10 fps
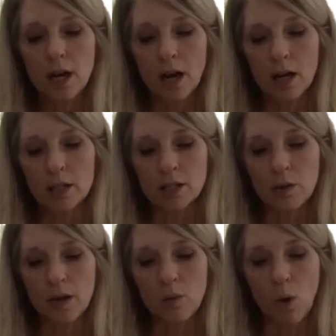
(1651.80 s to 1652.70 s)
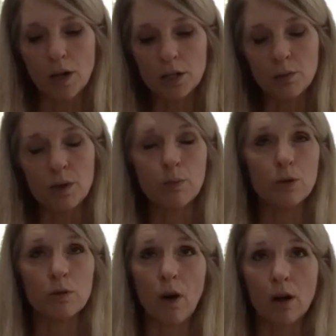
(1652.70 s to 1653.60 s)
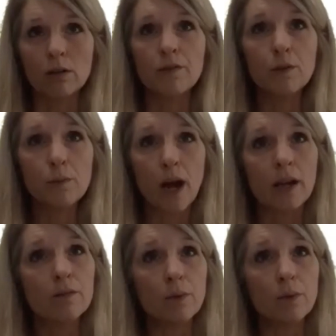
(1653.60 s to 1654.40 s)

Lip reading: So they want to remove all of the red,